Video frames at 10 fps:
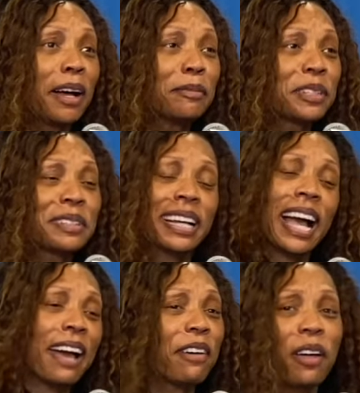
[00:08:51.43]
she's like, "I
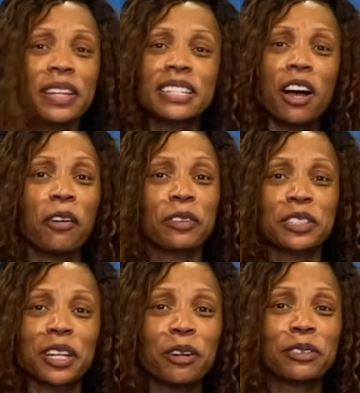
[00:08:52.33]
have all these offers,
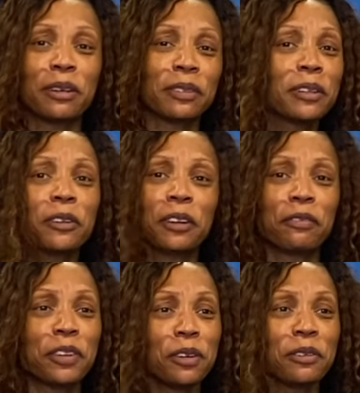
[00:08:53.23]
coach. I'm a little
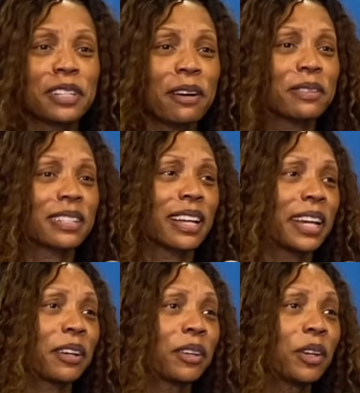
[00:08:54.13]
confused." I was
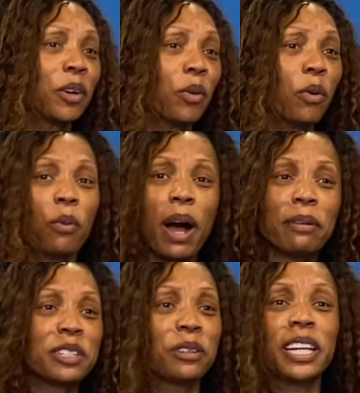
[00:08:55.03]
like, "Well, why
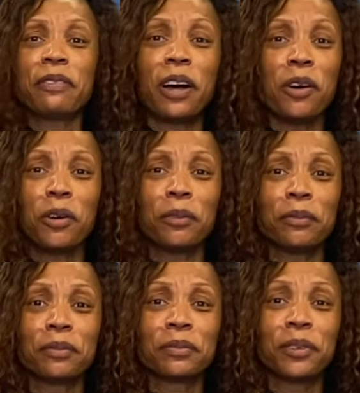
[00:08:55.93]
would you leave
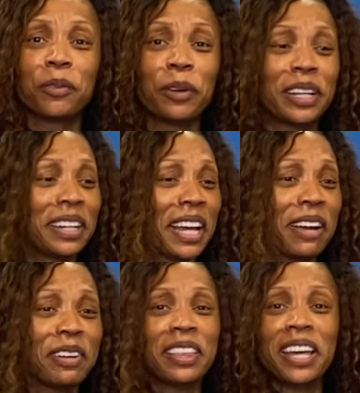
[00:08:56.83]
home when
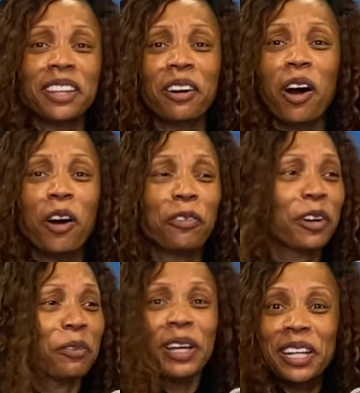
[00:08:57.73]
everything they're
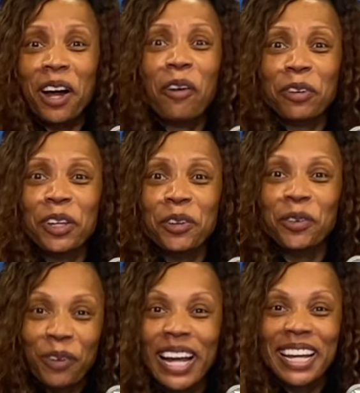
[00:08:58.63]
offering, we can offer you
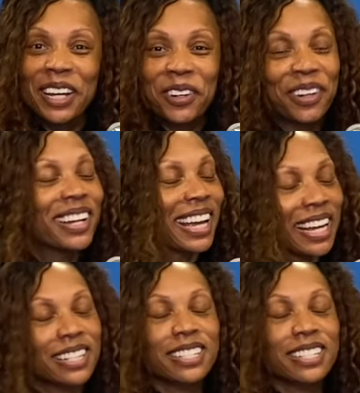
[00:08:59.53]
right here?" And